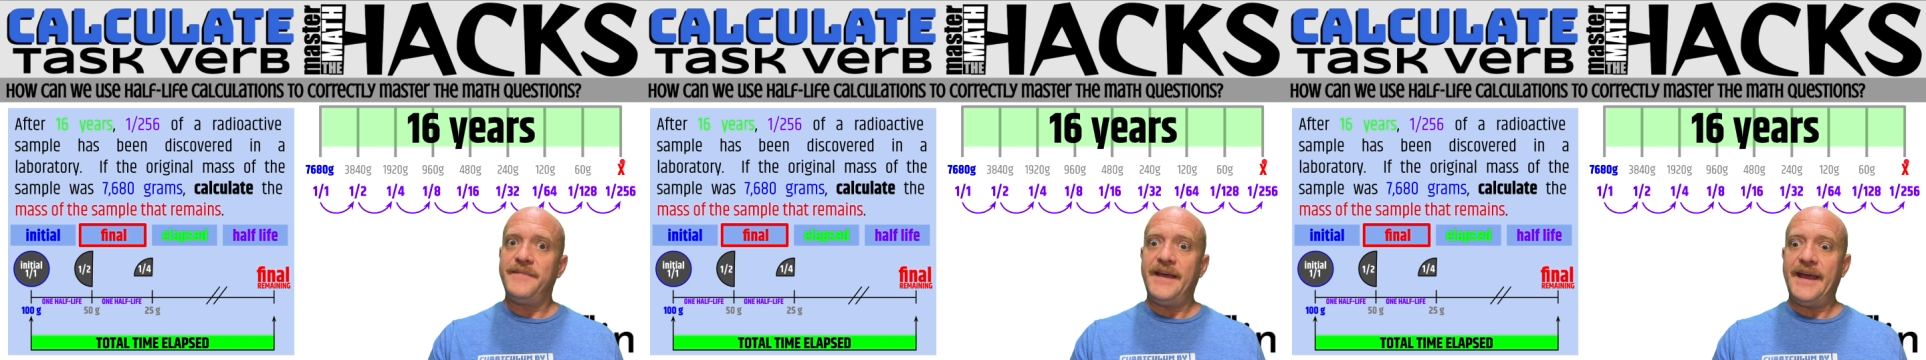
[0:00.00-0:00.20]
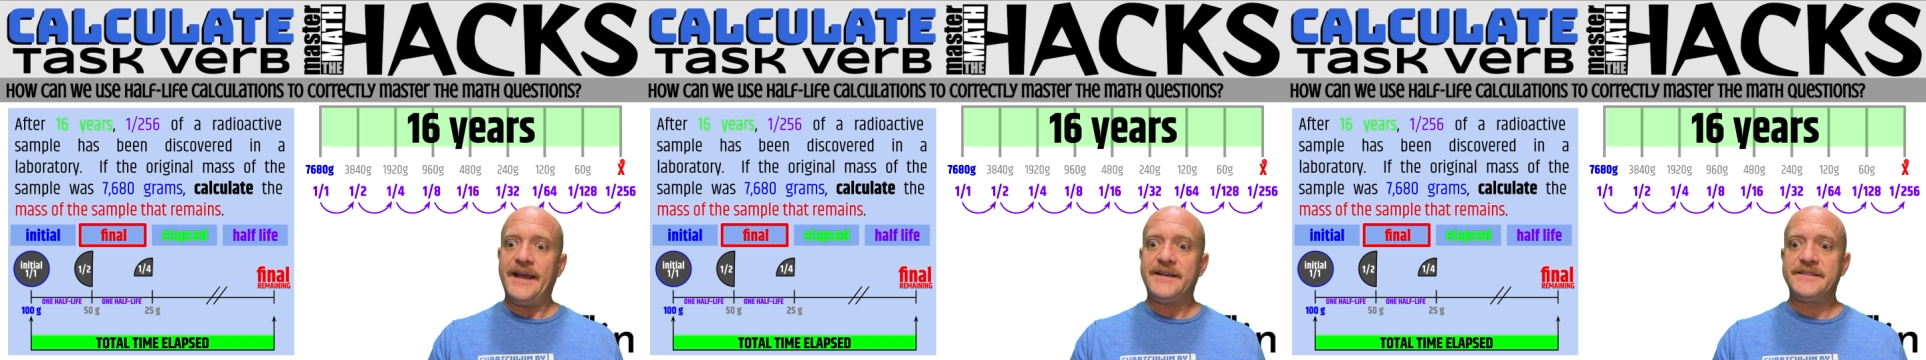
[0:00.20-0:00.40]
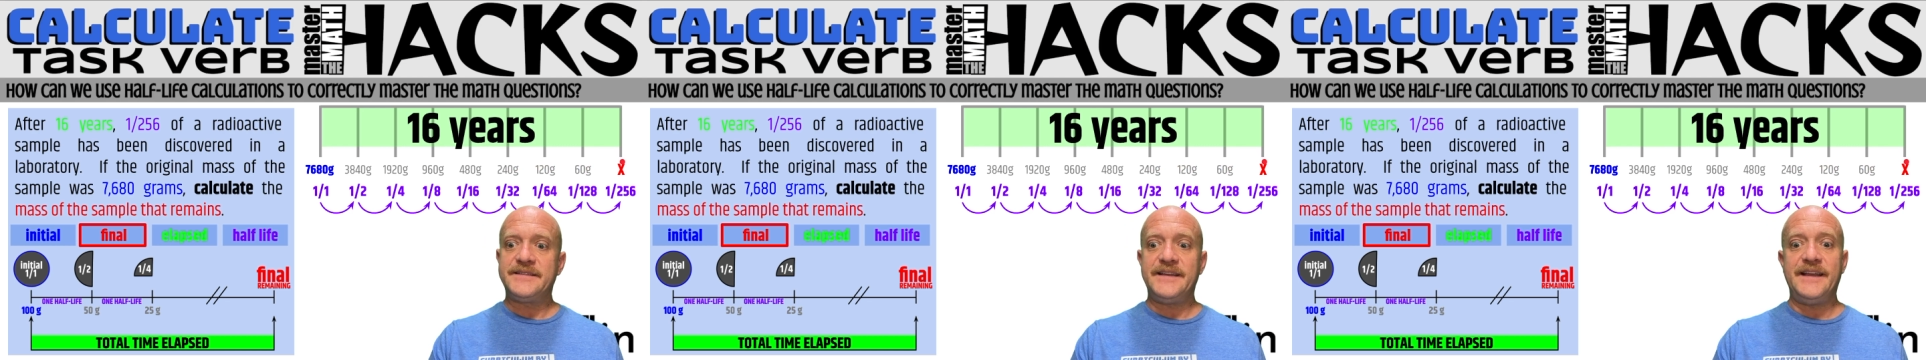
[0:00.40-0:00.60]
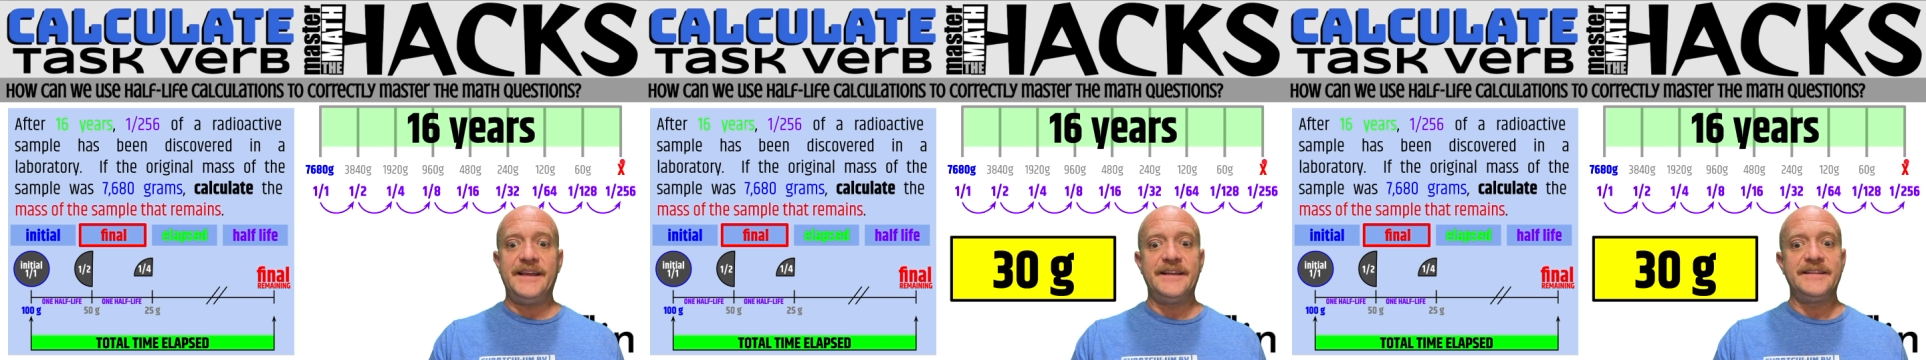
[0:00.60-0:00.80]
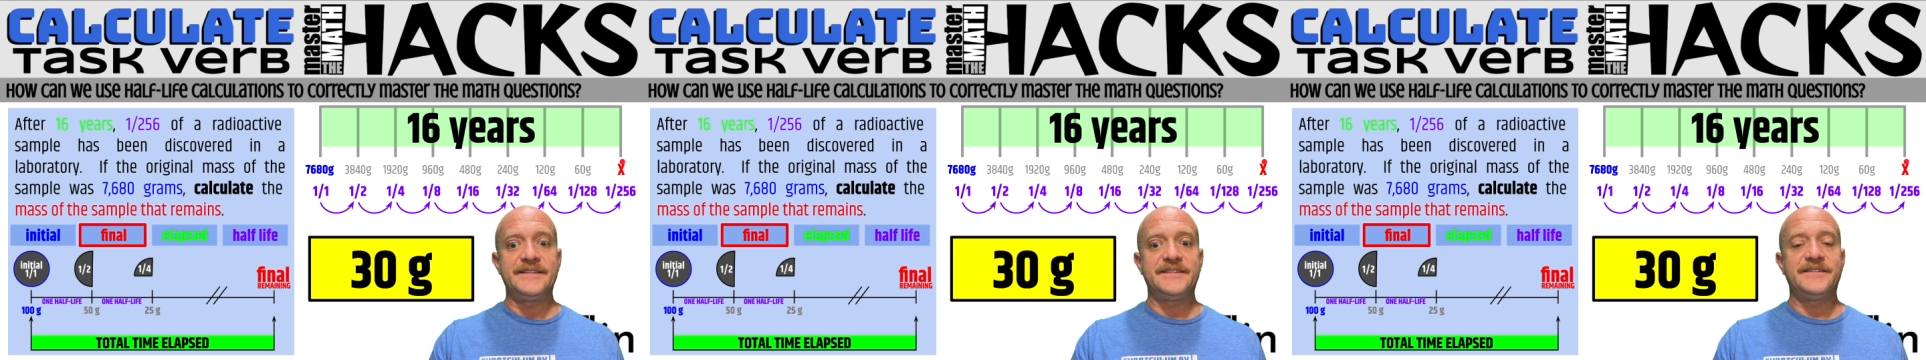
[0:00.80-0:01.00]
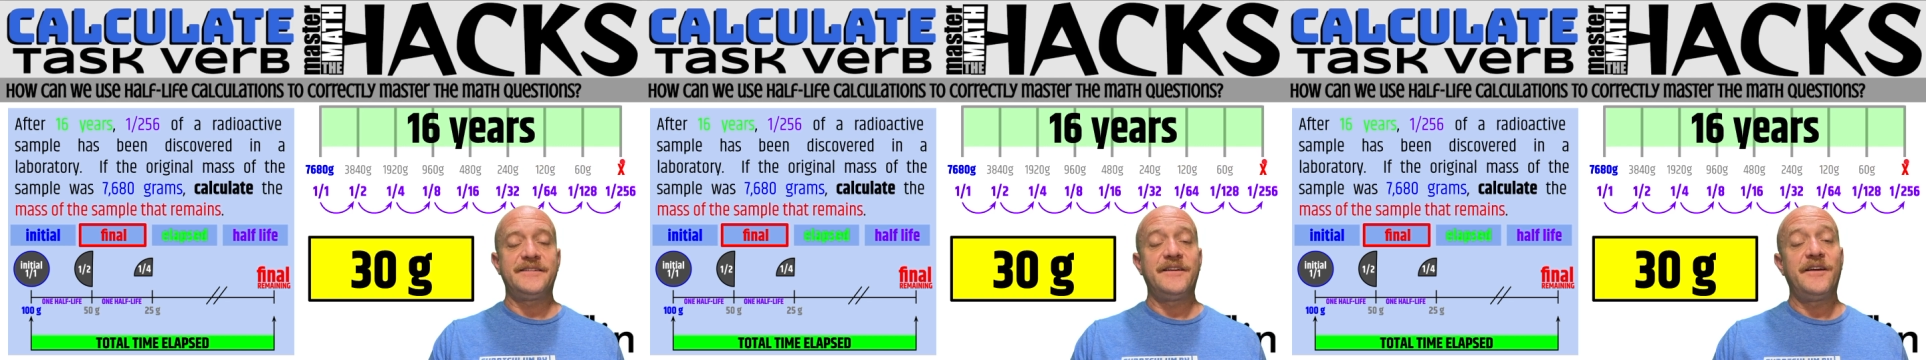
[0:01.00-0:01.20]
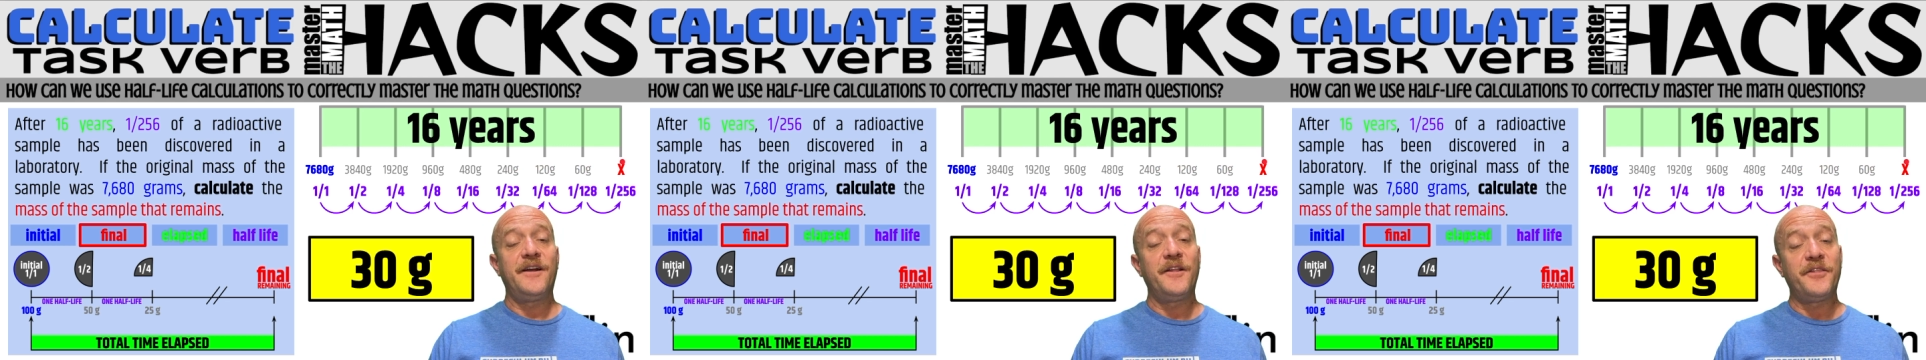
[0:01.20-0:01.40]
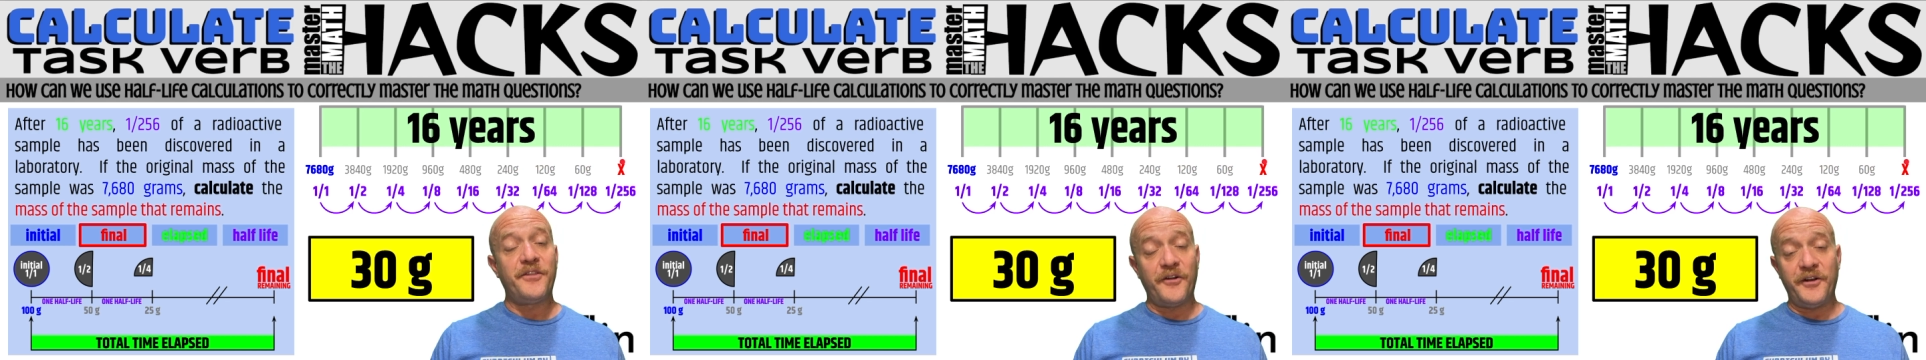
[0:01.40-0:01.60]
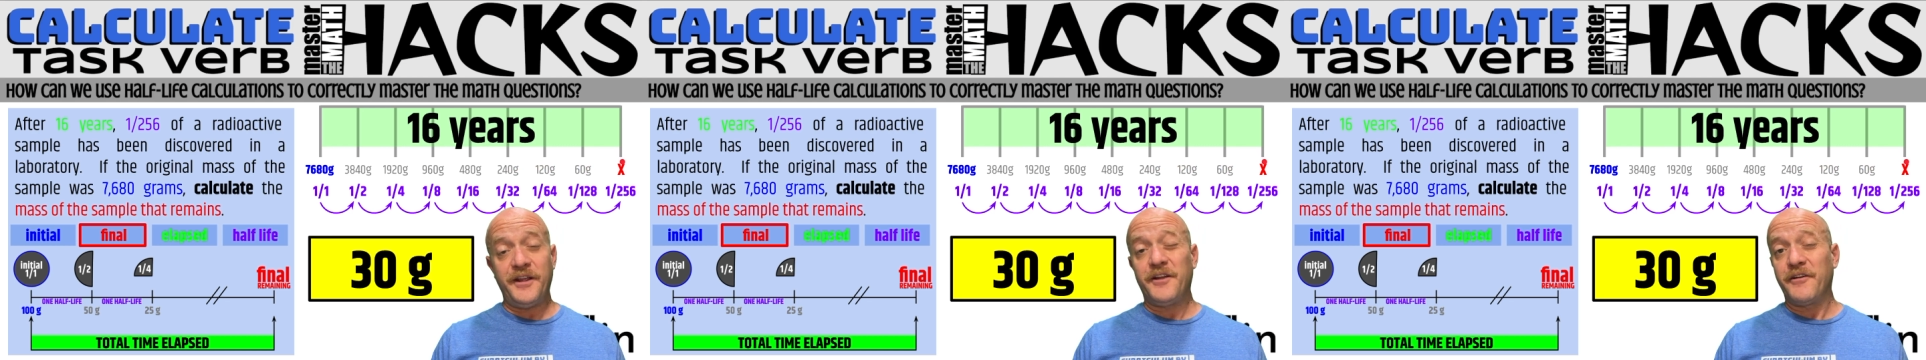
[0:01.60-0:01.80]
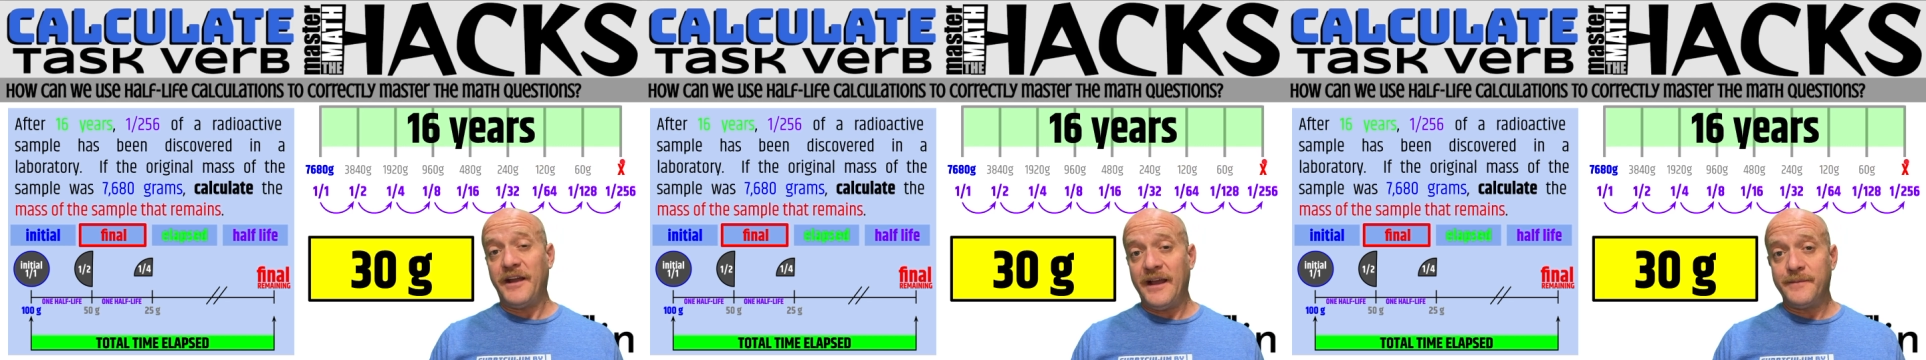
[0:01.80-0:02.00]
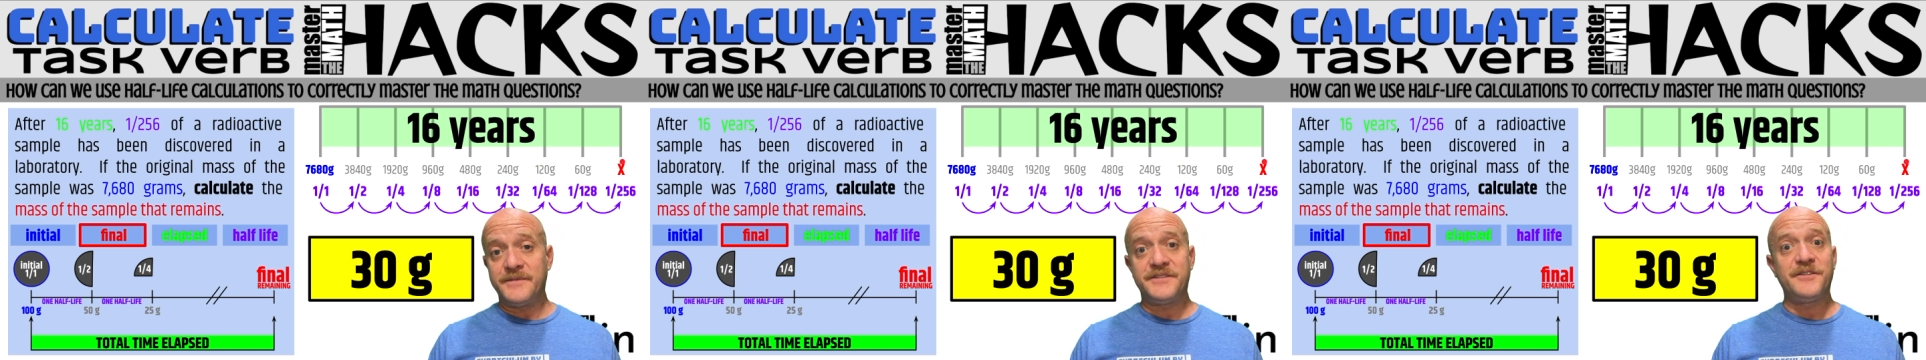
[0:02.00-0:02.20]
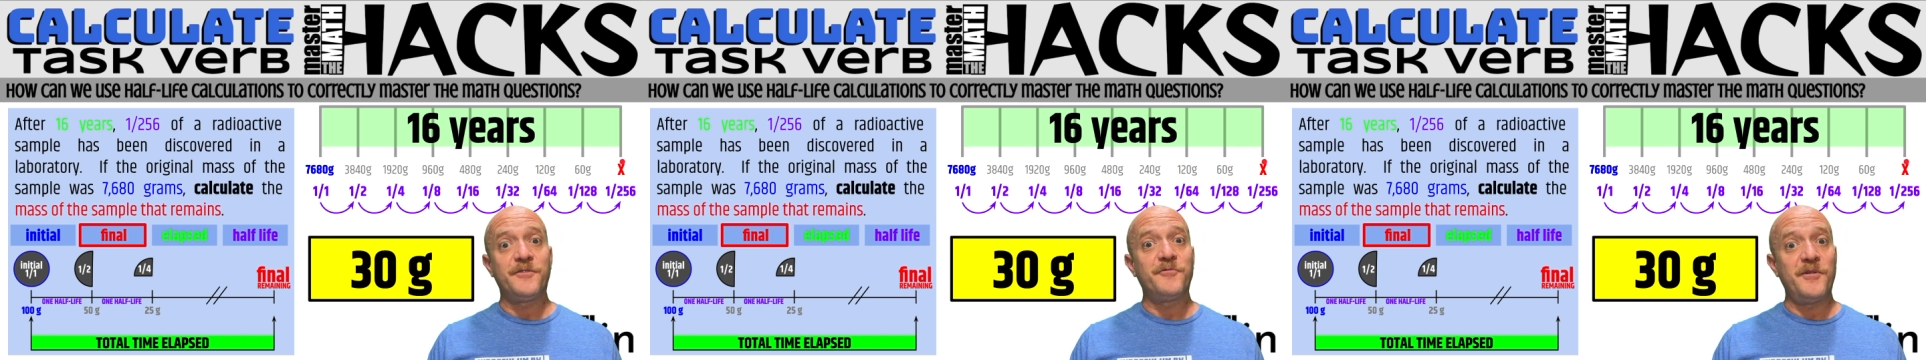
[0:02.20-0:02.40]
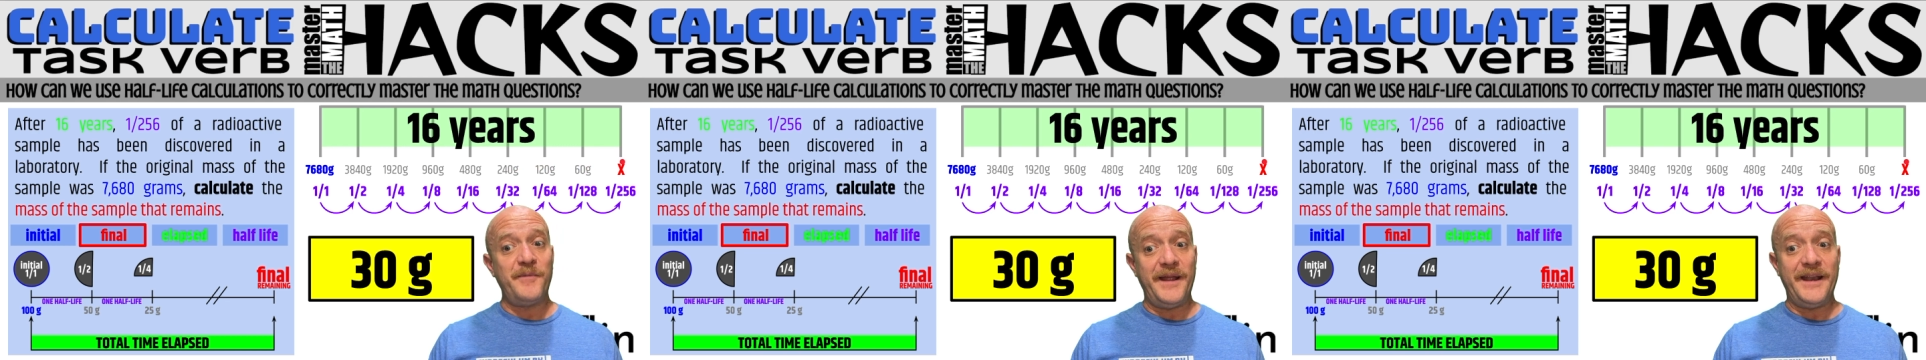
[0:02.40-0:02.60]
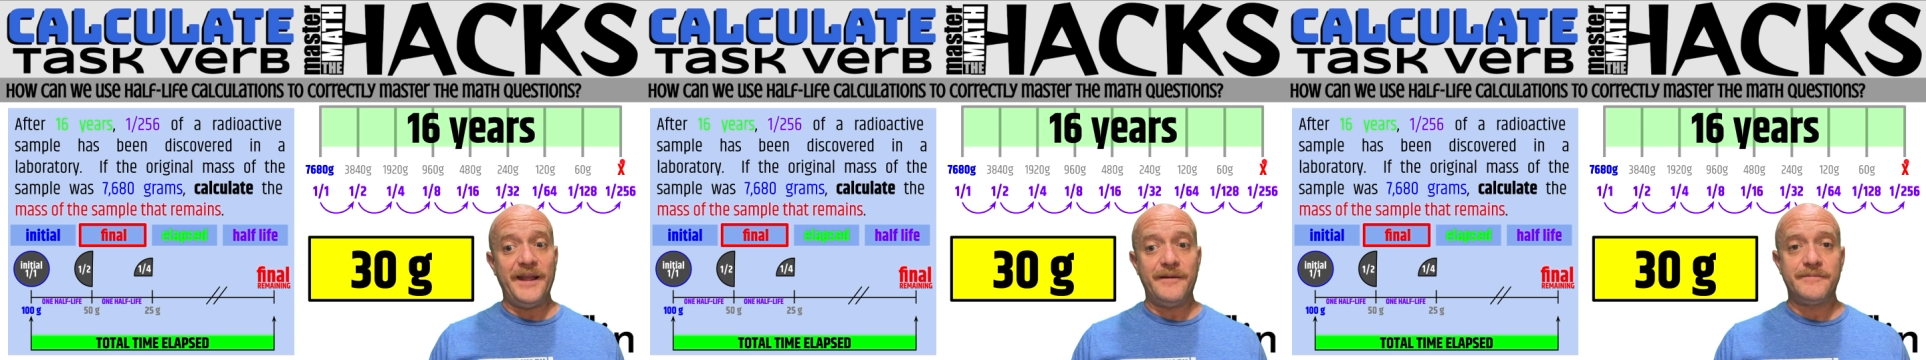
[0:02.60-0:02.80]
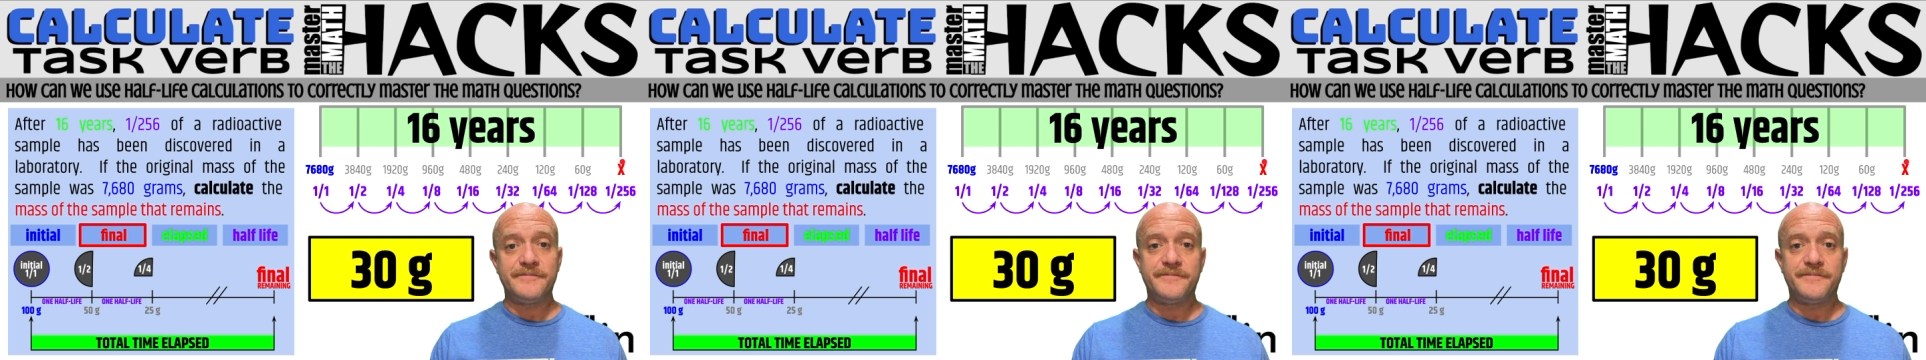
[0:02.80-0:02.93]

X is 30 grams remaining.